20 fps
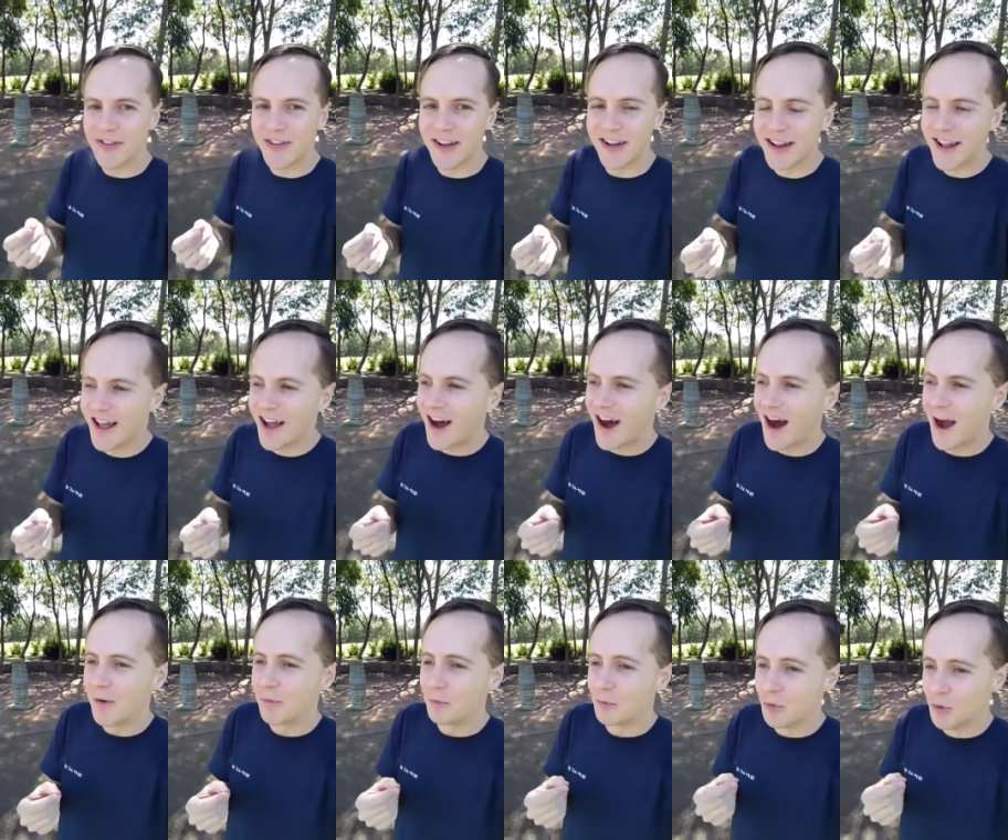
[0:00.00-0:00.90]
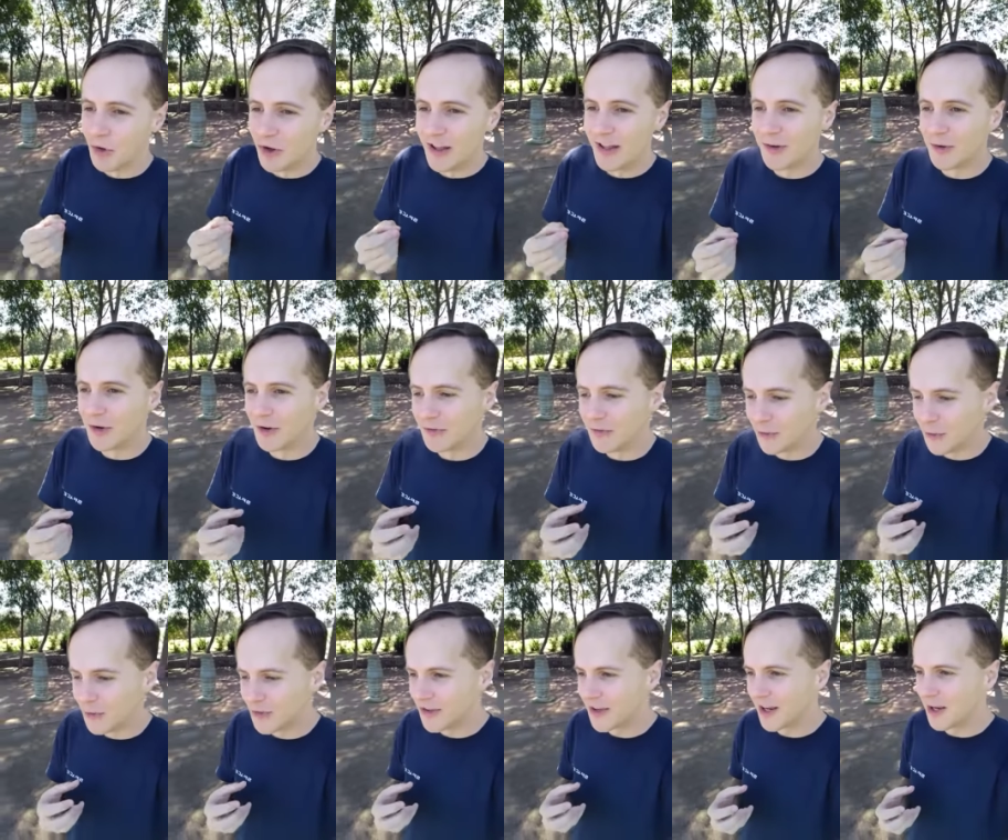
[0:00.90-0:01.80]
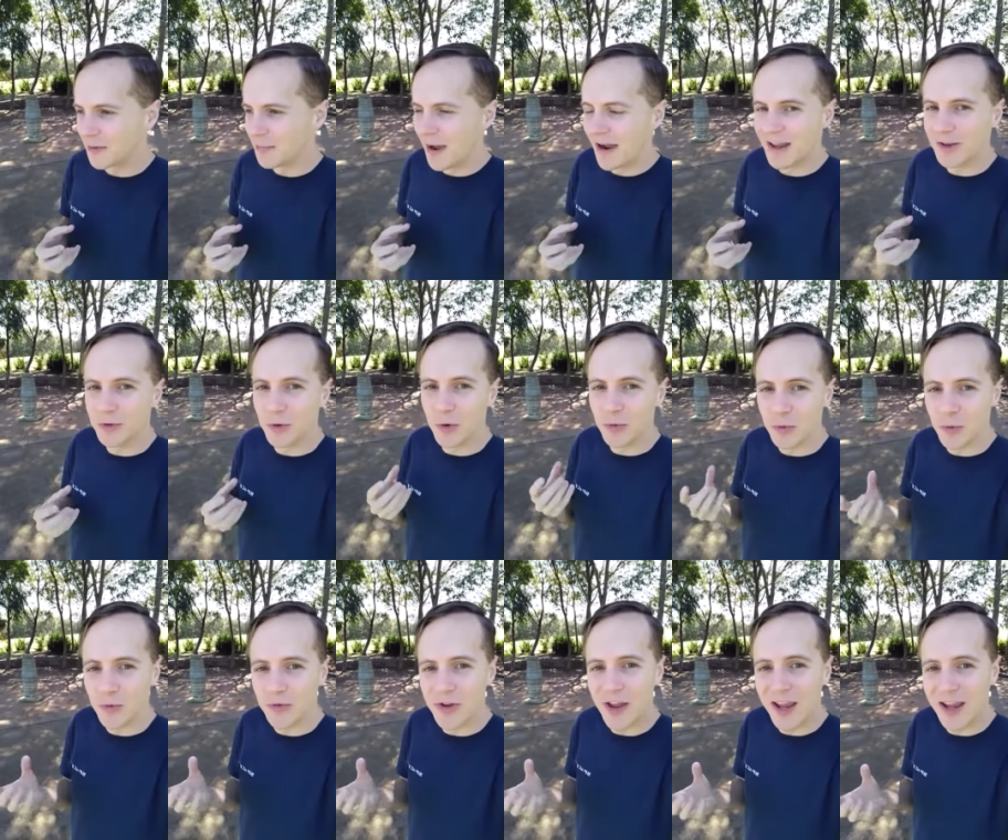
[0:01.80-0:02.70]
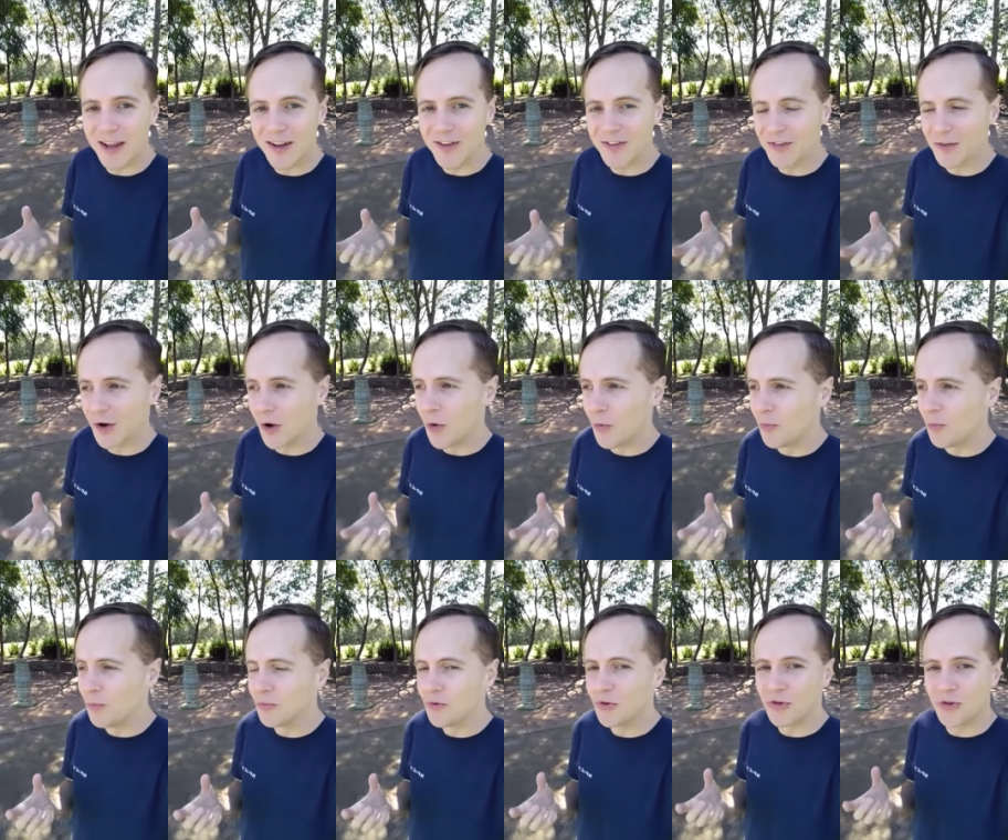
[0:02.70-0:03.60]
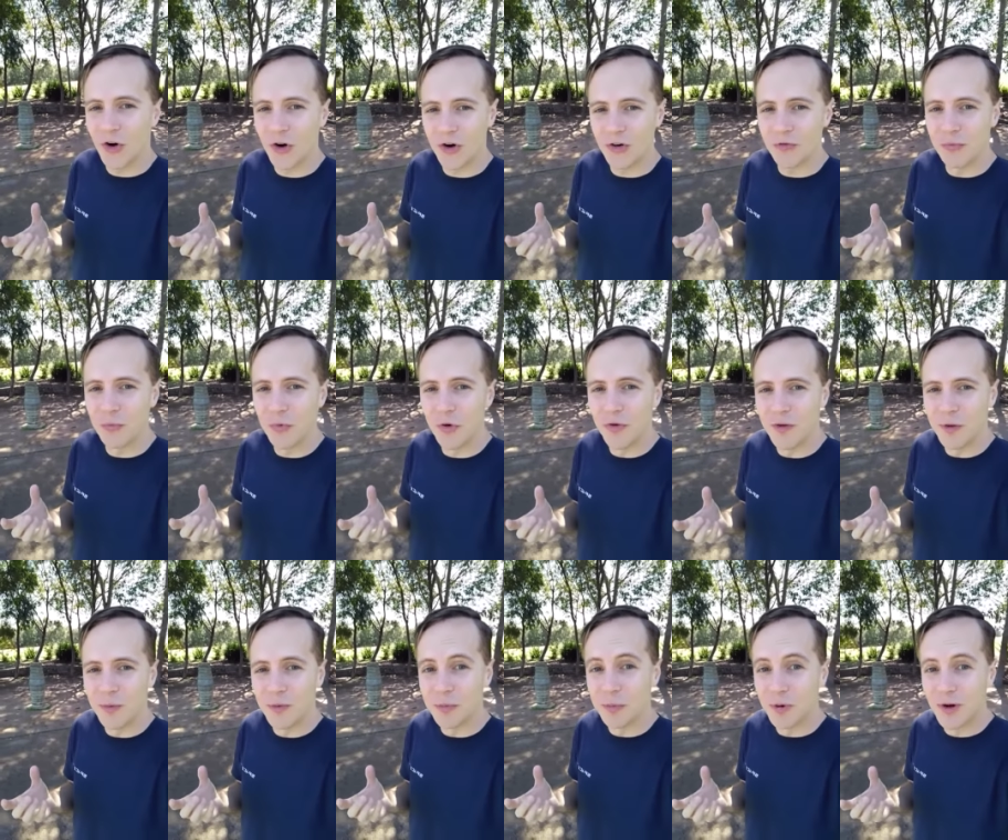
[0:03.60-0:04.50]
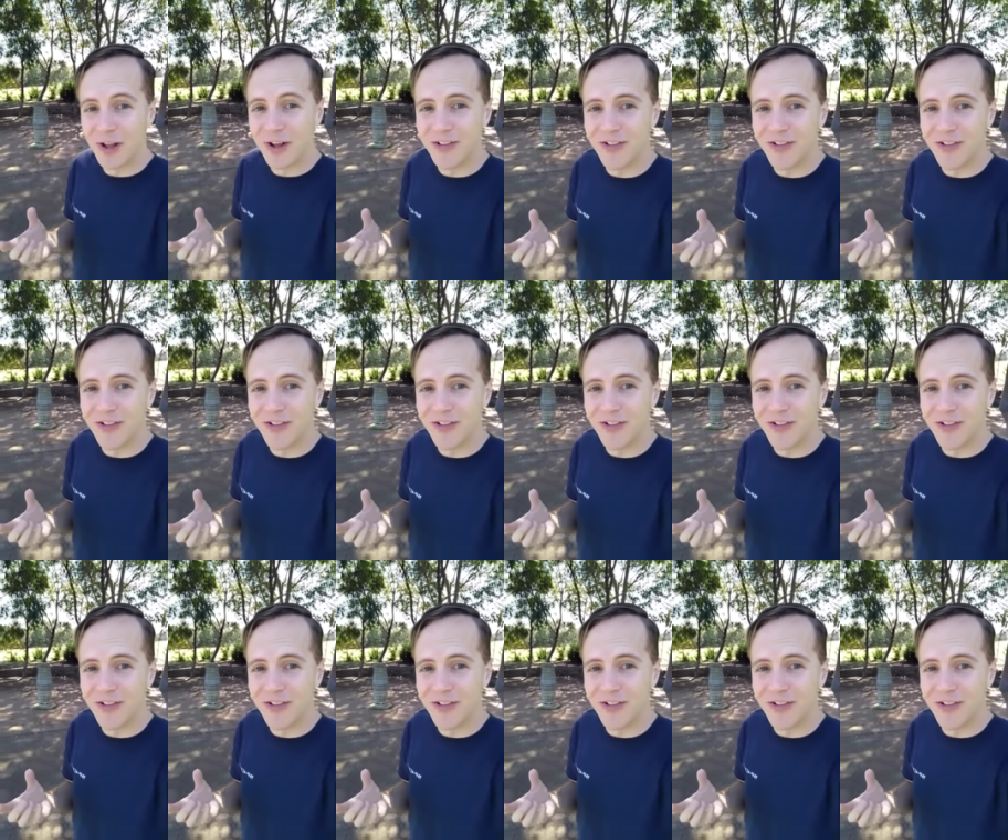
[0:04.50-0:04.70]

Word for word: That I'm really looking forward to getting back into a routine because the whole shock of moving was pretty